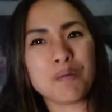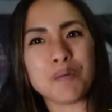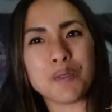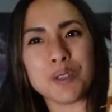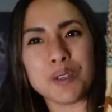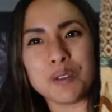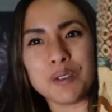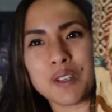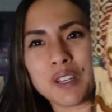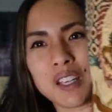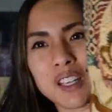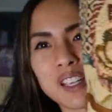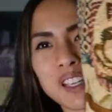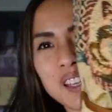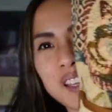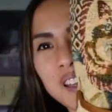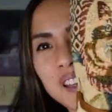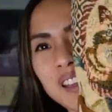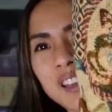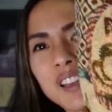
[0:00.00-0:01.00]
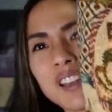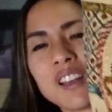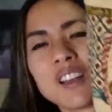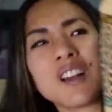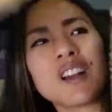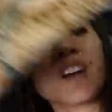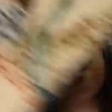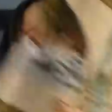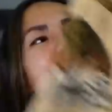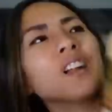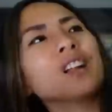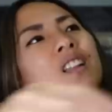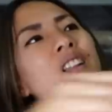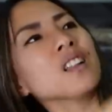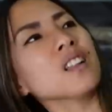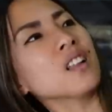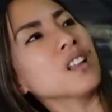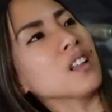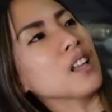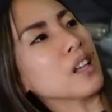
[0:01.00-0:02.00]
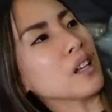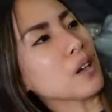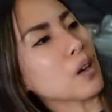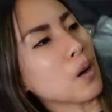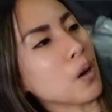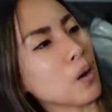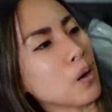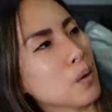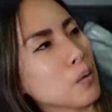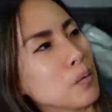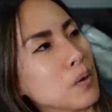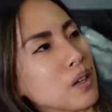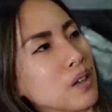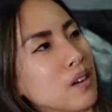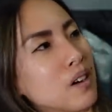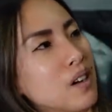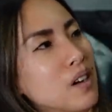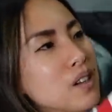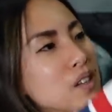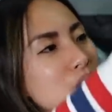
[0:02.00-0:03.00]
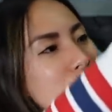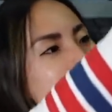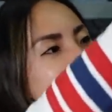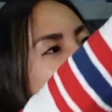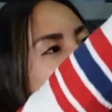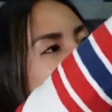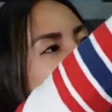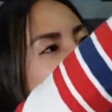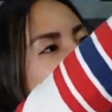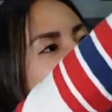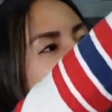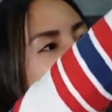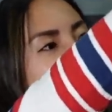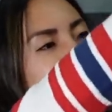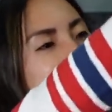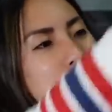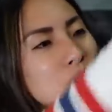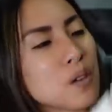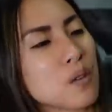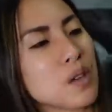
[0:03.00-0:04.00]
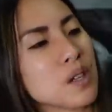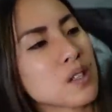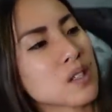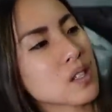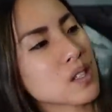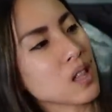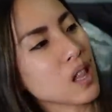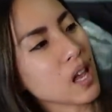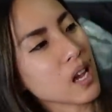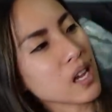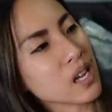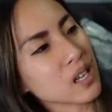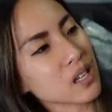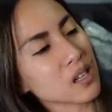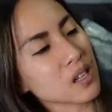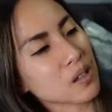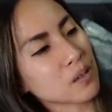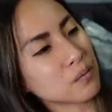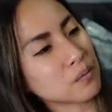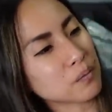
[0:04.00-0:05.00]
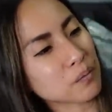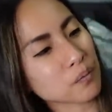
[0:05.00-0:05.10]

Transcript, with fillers: beauty. Like, oh my gosh. Okay, so it's like,